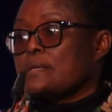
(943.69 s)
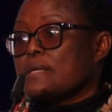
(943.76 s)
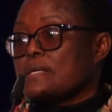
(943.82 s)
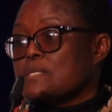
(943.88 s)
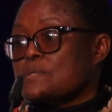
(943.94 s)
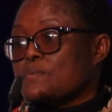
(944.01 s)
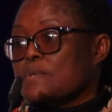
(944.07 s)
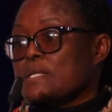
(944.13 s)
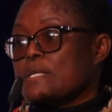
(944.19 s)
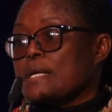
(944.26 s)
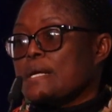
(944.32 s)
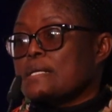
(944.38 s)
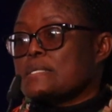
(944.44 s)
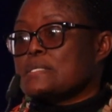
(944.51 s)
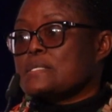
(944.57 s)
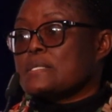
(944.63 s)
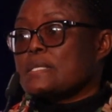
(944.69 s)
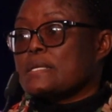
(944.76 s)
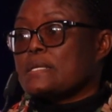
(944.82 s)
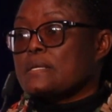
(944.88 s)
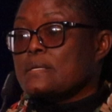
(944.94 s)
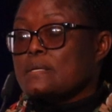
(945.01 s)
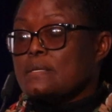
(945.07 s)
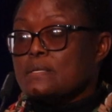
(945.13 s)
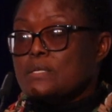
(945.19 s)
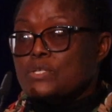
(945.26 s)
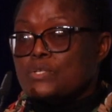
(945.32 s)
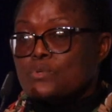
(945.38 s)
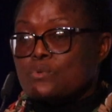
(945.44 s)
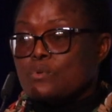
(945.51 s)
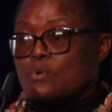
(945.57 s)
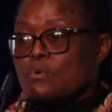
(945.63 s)
as well as the
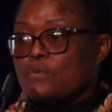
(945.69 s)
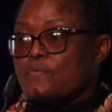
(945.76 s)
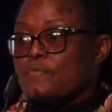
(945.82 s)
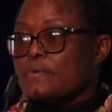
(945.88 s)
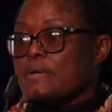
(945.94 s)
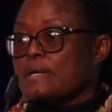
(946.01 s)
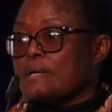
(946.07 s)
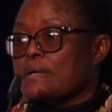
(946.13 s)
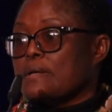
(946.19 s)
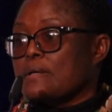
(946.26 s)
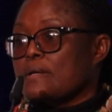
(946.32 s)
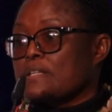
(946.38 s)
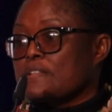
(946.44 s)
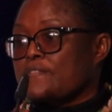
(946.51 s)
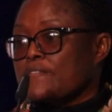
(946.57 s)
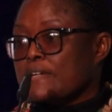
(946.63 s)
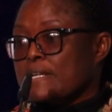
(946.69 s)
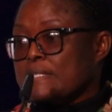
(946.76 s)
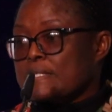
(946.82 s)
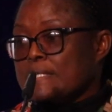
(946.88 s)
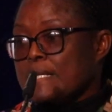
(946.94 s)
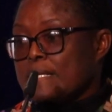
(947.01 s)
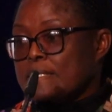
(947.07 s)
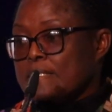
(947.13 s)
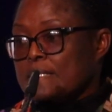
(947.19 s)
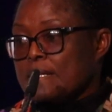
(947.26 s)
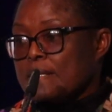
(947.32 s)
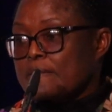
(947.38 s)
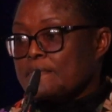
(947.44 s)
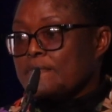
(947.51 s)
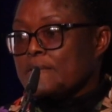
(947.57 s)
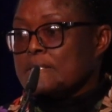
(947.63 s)
issue of infrastructure
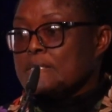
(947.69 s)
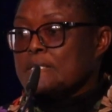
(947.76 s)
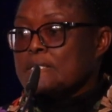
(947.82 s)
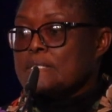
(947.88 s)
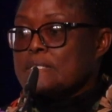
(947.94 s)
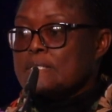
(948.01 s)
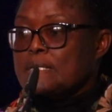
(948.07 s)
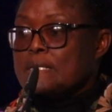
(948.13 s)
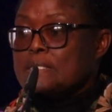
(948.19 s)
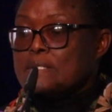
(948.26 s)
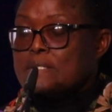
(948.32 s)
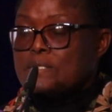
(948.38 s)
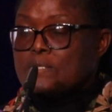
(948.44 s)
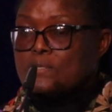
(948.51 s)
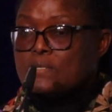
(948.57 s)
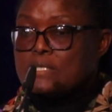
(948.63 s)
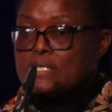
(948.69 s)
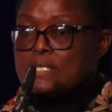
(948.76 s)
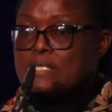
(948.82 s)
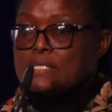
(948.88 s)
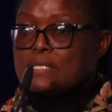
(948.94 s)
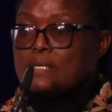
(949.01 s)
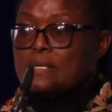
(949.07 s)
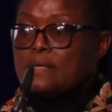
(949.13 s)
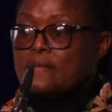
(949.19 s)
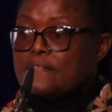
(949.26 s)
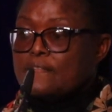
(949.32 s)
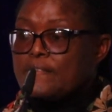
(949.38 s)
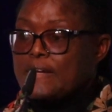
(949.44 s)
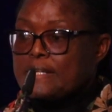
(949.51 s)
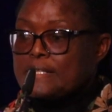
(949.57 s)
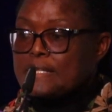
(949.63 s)
and facility as resources,
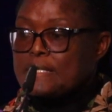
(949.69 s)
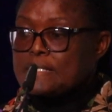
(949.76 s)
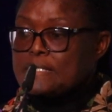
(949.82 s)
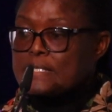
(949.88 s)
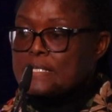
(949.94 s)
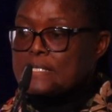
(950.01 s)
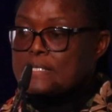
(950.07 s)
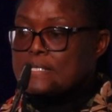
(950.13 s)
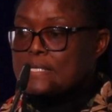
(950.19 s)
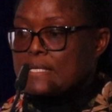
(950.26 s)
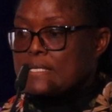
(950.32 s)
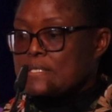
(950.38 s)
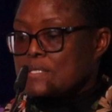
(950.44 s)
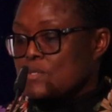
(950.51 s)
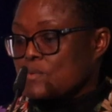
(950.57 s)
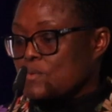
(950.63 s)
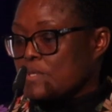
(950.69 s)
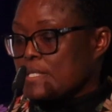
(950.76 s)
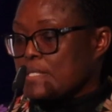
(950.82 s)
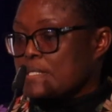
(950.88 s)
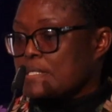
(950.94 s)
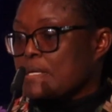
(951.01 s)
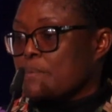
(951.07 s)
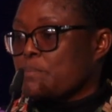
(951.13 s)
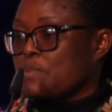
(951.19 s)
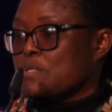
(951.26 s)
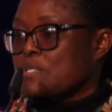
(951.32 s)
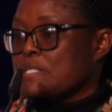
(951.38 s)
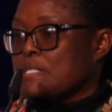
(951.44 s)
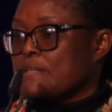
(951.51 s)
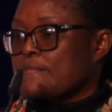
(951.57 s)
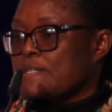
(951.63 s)
finances, and student
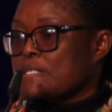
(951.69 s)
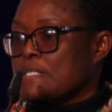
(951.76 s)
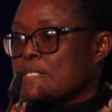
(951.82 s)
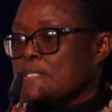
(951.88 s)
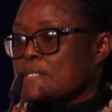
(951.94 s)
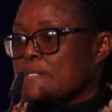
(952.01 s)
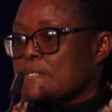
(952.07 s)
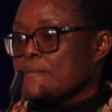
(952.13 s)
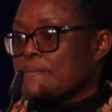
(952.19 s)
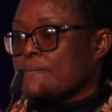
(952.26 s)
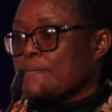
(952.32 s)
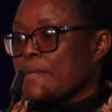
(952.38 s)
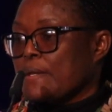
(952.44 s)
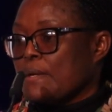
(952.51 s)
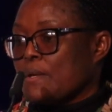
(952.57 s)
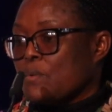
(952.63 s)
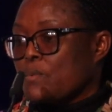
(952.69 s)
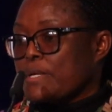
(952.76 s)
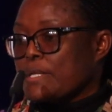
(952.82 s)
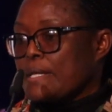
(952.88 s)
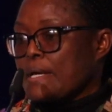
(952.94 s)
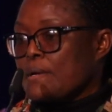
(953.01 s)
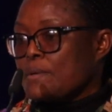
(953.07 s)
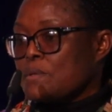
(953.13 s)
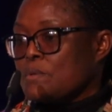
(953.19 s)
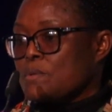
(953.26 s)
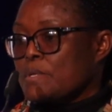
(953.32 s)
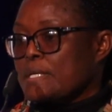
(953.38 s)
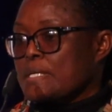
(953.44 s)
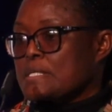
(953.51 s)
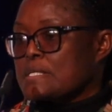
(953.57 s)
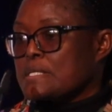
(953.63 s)
support services. We now
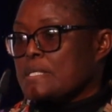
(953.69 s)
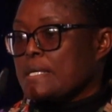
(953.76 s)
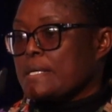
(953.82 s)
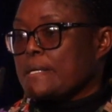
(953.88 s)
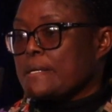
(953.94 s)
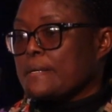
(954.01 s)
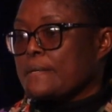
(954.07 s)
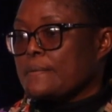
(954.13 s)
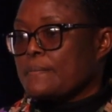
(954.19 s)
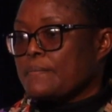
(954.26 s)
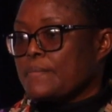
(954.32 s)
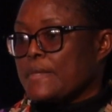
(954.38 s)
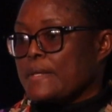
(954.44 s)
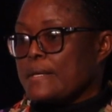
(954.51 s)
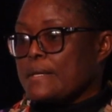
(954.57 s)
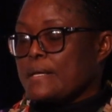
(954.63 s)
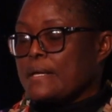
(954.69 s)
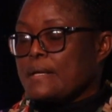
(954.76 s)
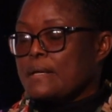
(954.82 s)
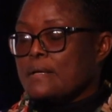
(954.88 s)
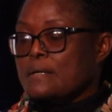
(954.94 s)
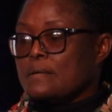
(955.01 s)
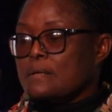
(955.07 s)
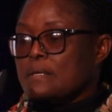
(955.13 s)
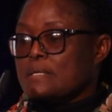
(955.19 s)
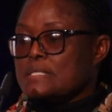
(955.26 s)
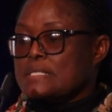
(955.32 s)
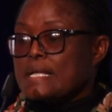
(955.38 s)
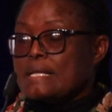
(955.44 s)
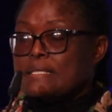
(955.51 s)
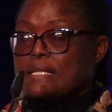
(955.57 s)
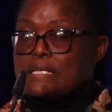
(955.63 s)
look at the
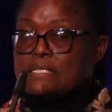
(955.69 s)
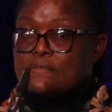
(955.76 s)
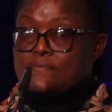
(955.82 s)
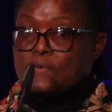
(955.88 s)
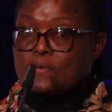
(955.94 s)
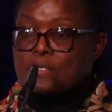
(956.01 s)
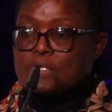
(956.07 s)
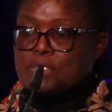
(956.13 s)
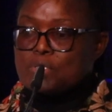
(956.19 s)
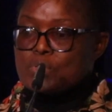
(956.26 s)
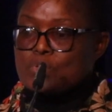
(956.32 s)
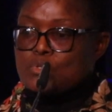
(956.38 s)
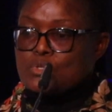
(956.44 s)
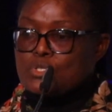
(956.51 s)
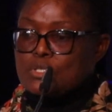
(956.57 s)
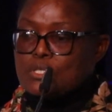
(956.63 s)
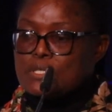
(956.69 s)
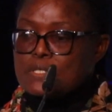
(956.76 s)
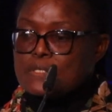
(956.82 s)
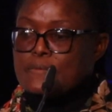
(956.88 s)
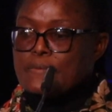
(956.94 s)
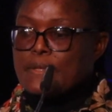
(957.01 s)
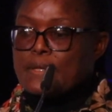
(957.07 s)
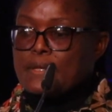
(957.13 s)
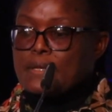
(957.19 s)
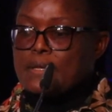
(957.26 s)
standards for institutions.